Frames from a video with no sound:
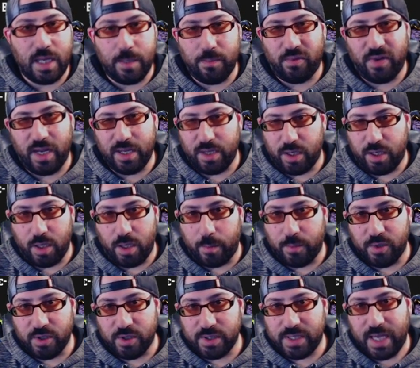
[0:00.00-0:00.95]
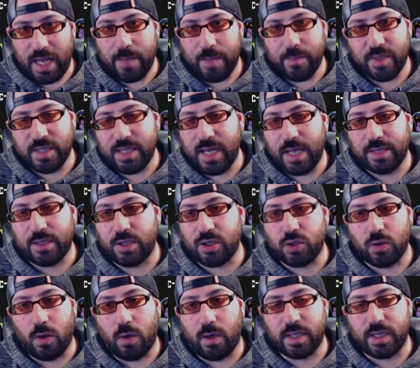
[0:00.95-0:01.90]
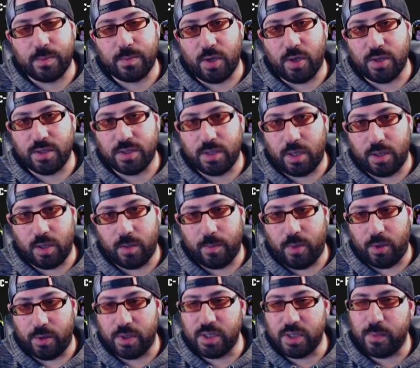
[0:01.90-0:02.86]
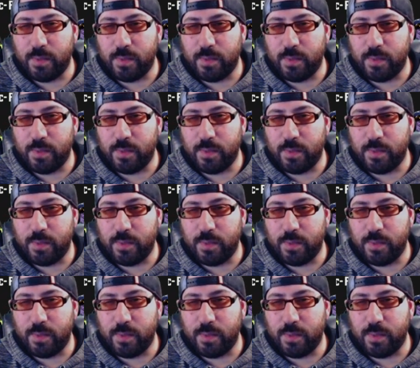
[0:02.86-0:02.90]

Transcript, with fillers: play the numbers game and take the strongest person on your opponents,